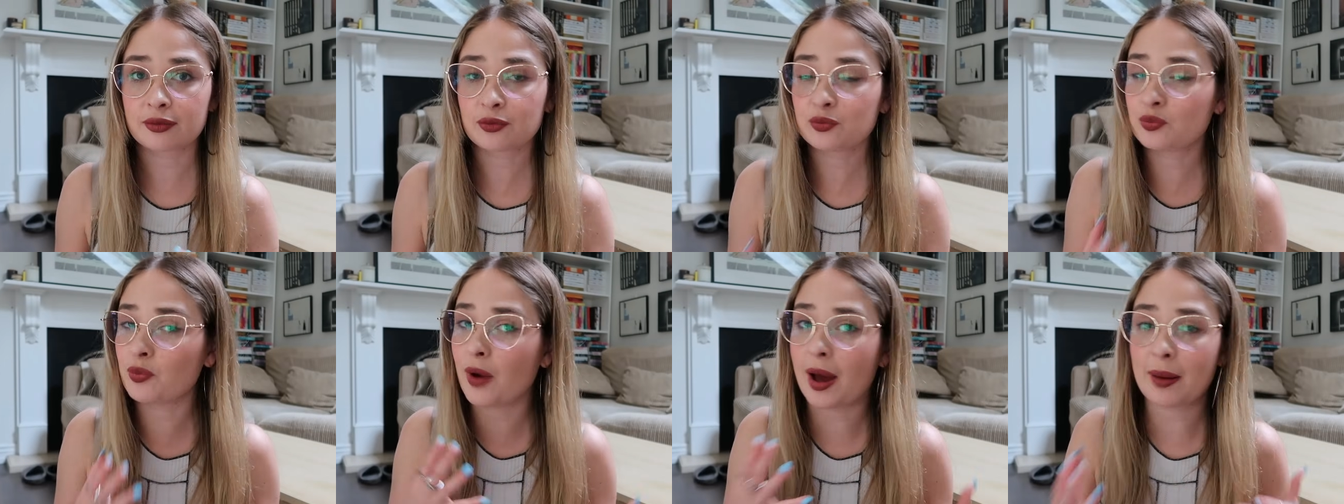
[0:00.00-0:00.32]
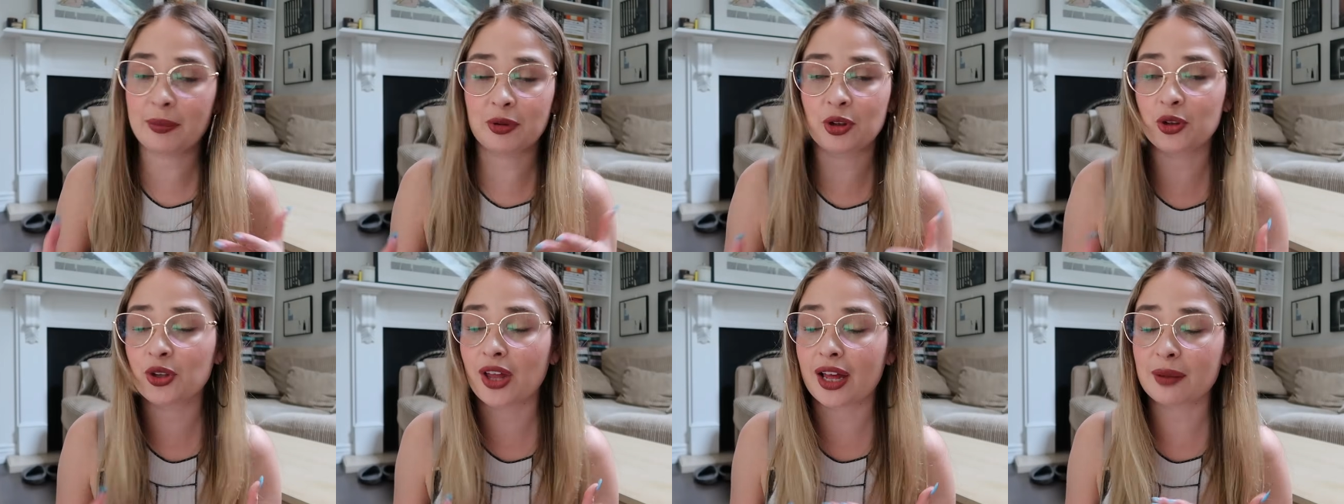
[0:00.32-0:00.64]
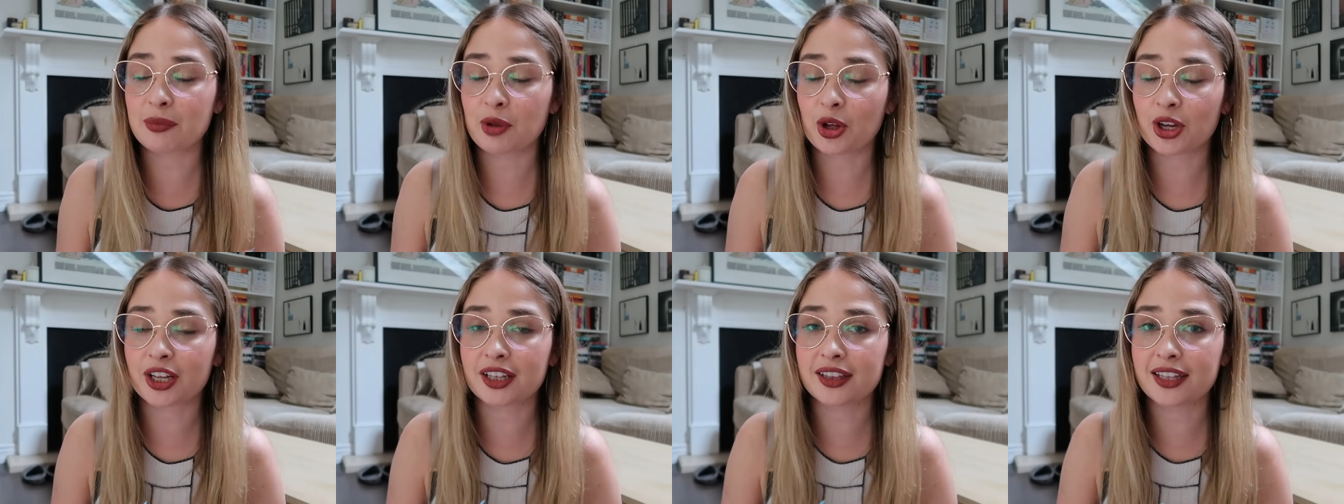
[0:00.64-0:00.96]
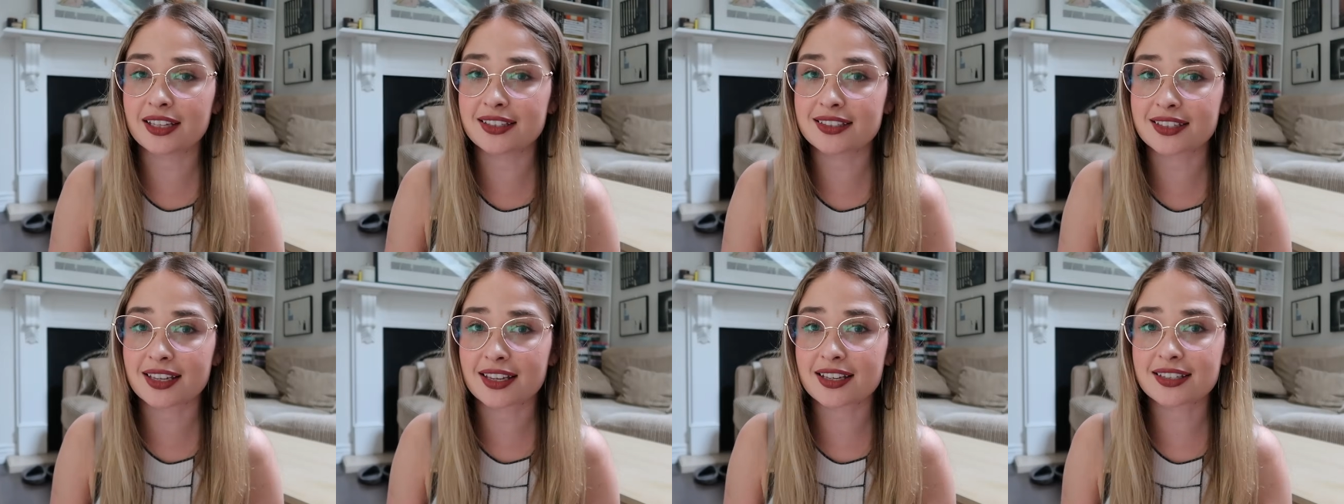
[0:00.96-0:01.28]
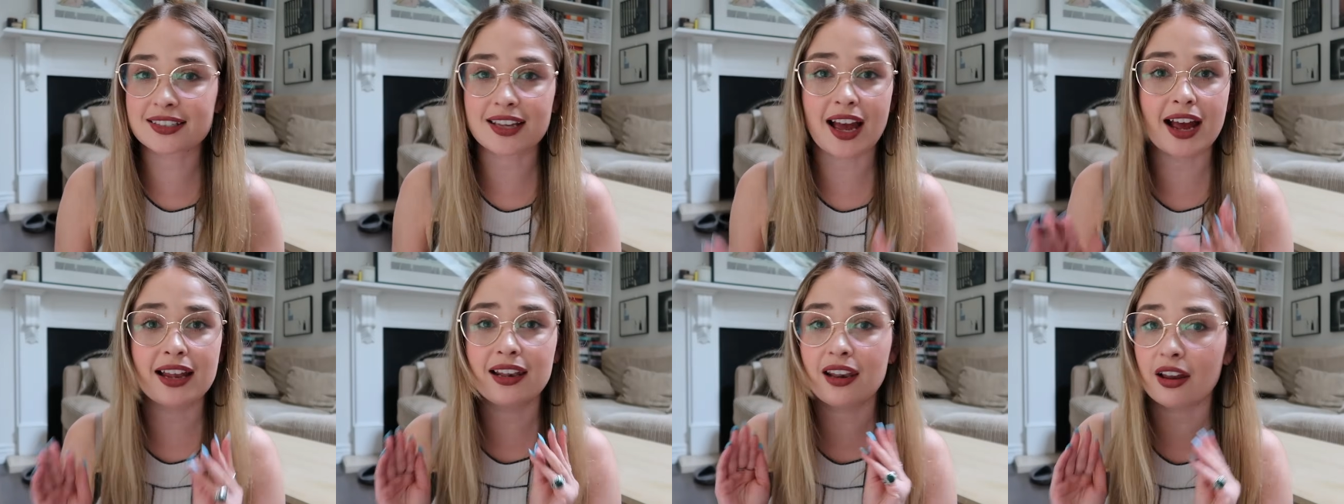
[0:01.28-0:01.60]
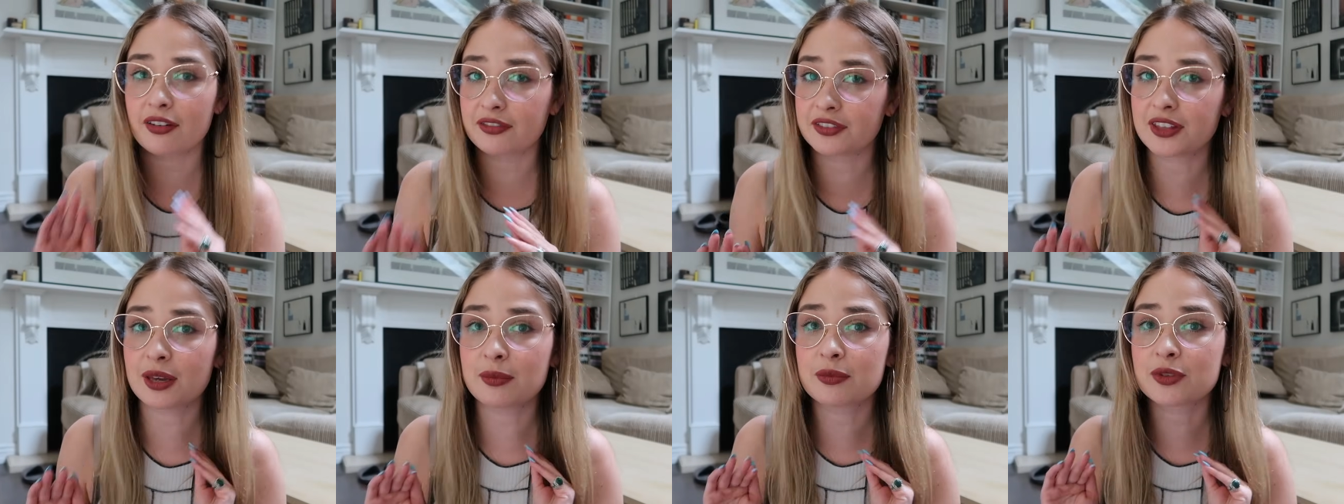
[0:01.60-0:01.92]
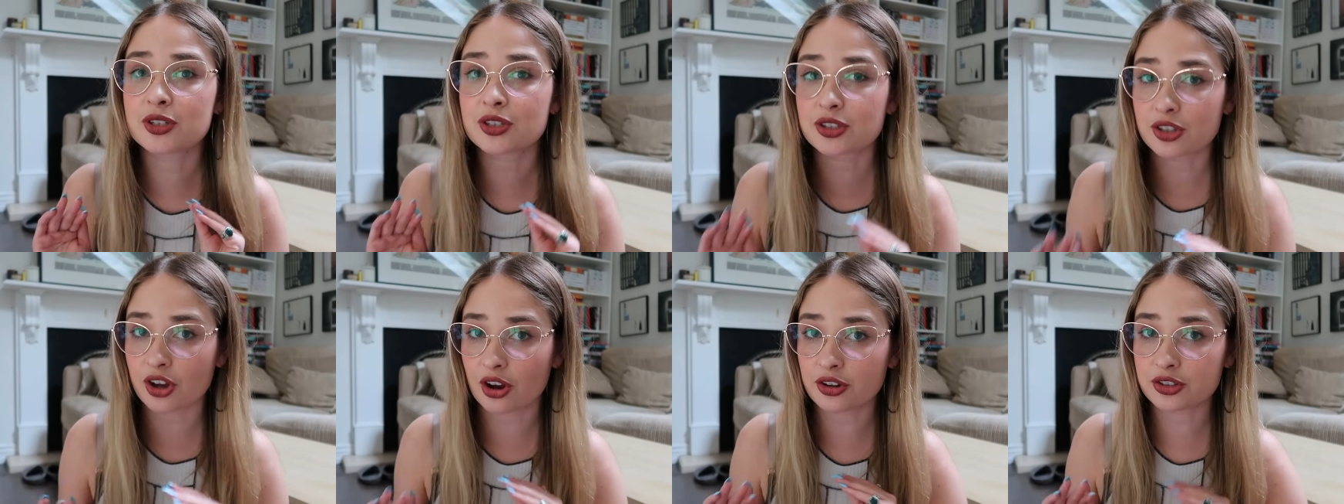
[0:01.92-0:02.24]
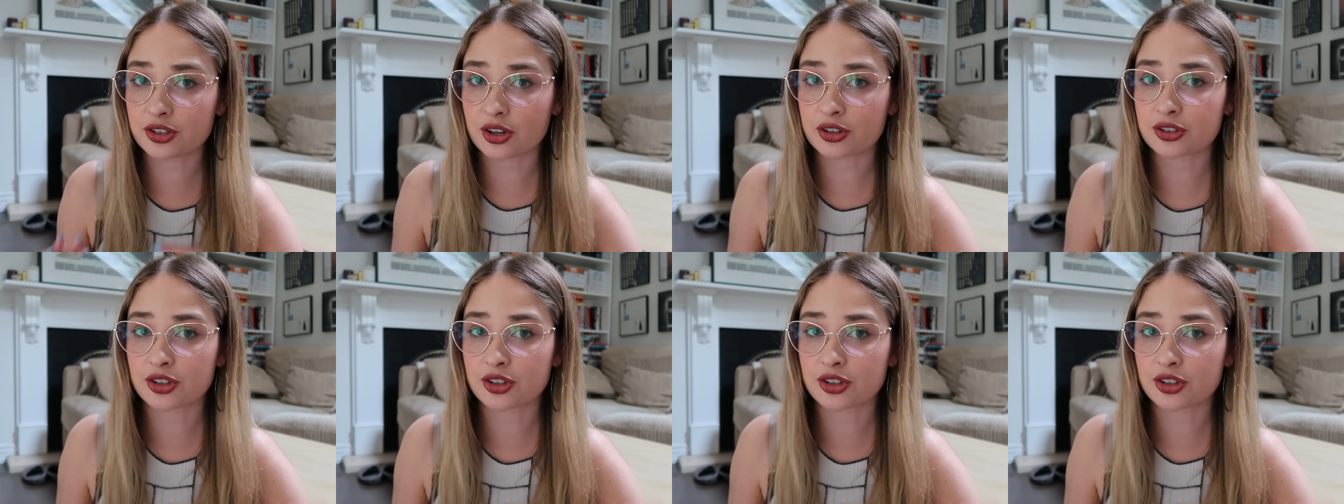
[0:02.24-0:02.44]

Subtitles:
my blue light blocking lenses. I love them so